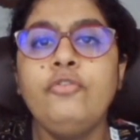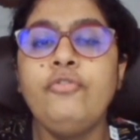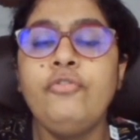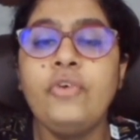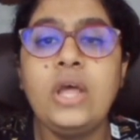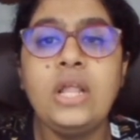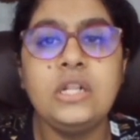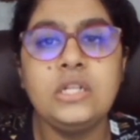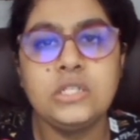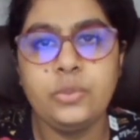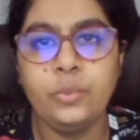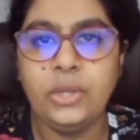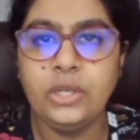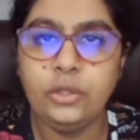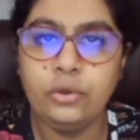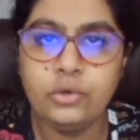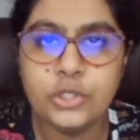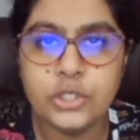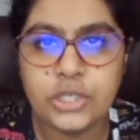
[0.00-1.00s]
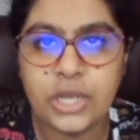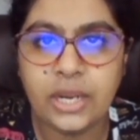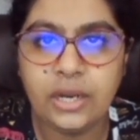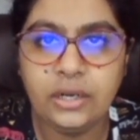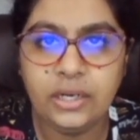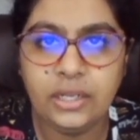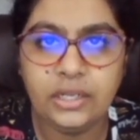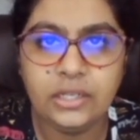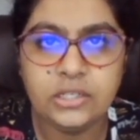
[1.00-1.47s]
felt when you
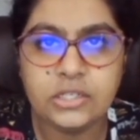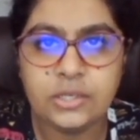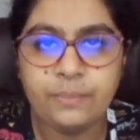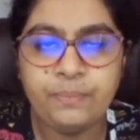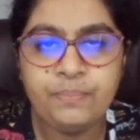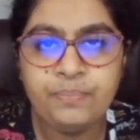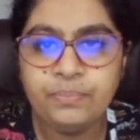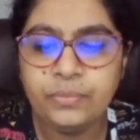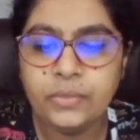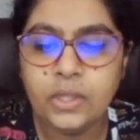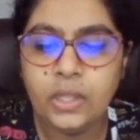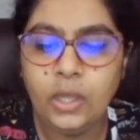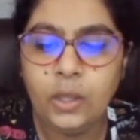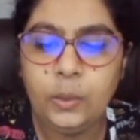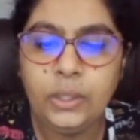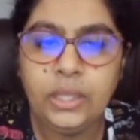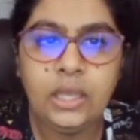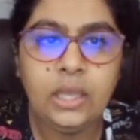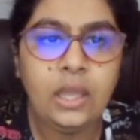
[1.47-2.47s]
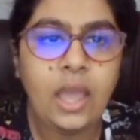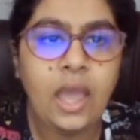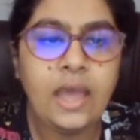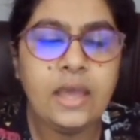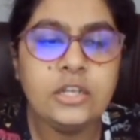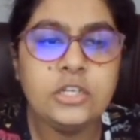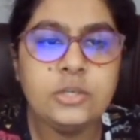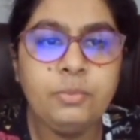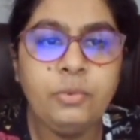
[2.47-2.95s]
shared it. Okay,
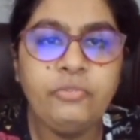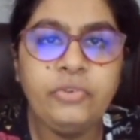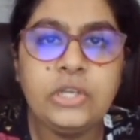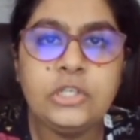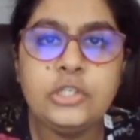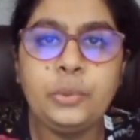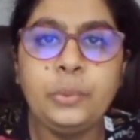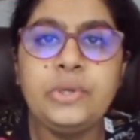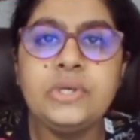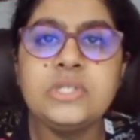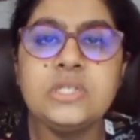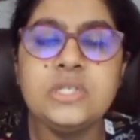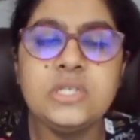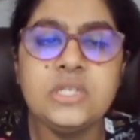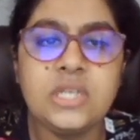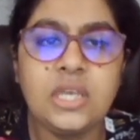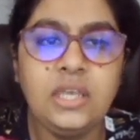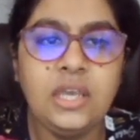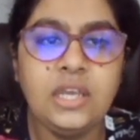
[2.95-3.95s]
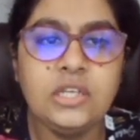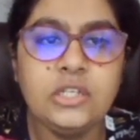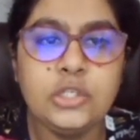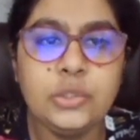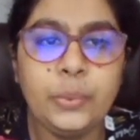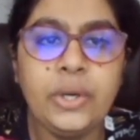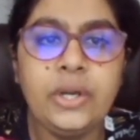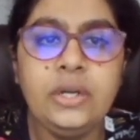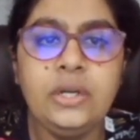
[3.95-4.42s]
and moving towards the second
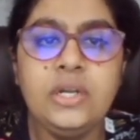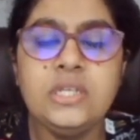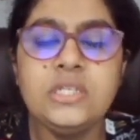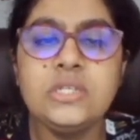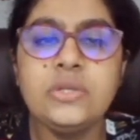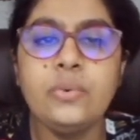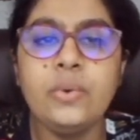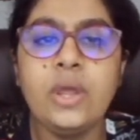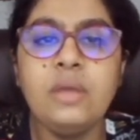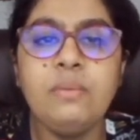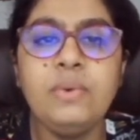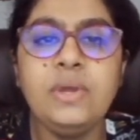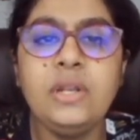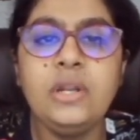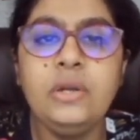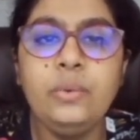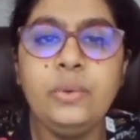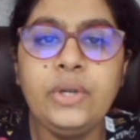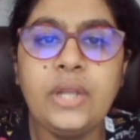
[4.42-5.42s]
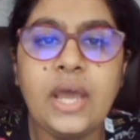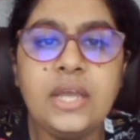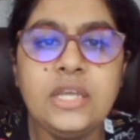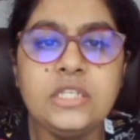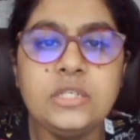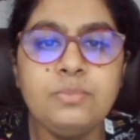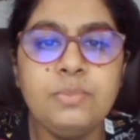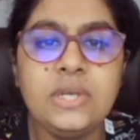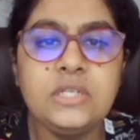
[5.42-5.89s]
one, describe an
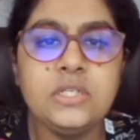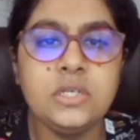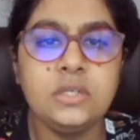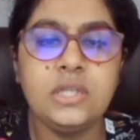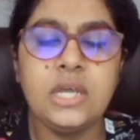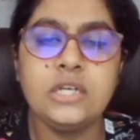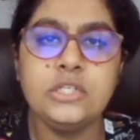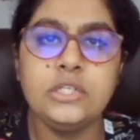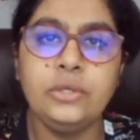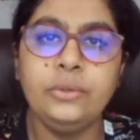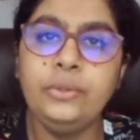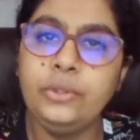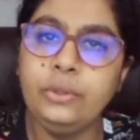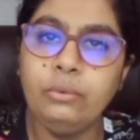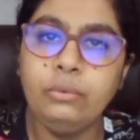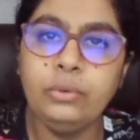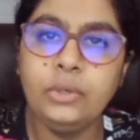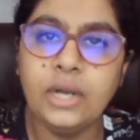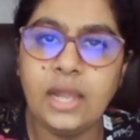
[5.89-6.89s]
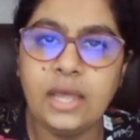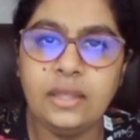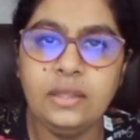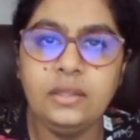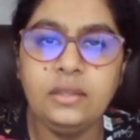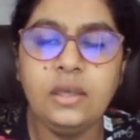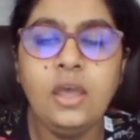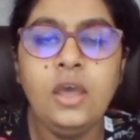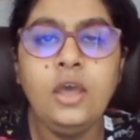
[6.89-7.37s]
advertisement that you don't
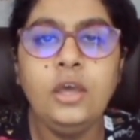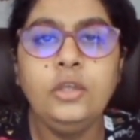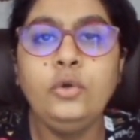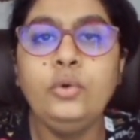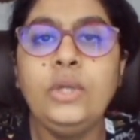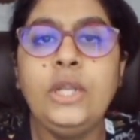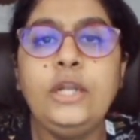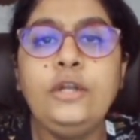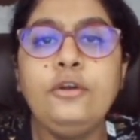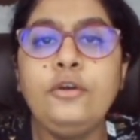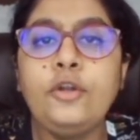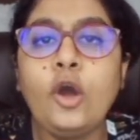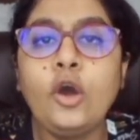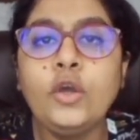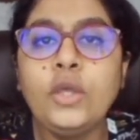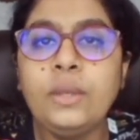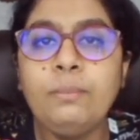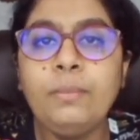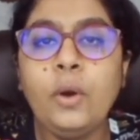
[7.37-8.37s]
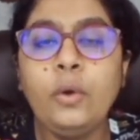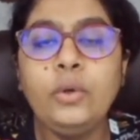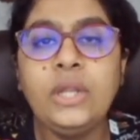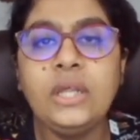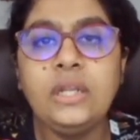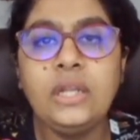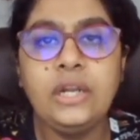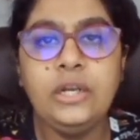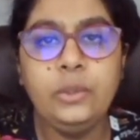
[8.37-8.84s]
like. You need to talk about
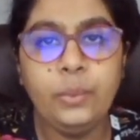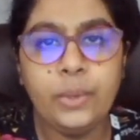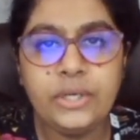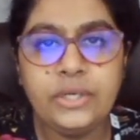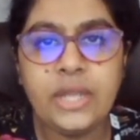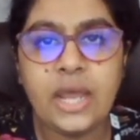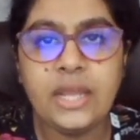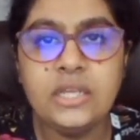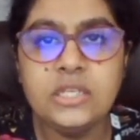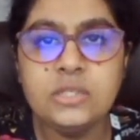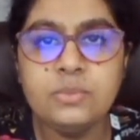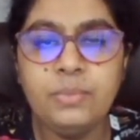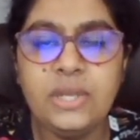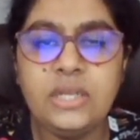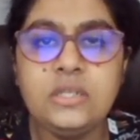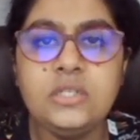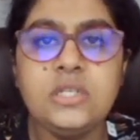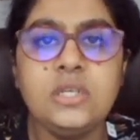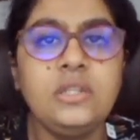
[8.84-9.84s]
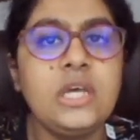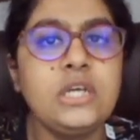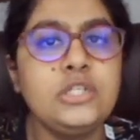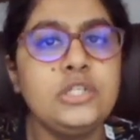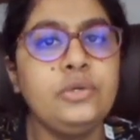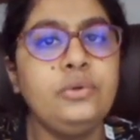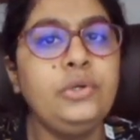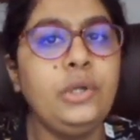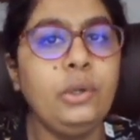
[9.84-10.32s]
an advertisement
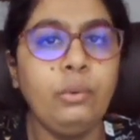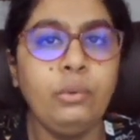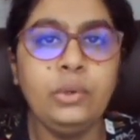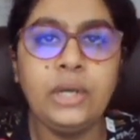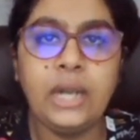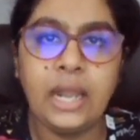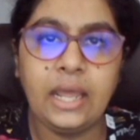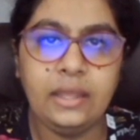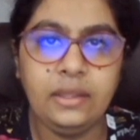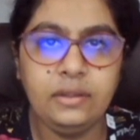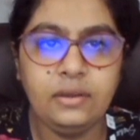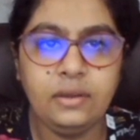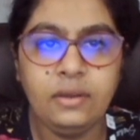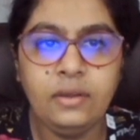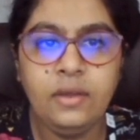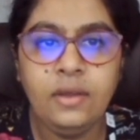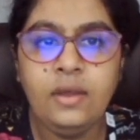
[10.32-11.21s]
that you don't like.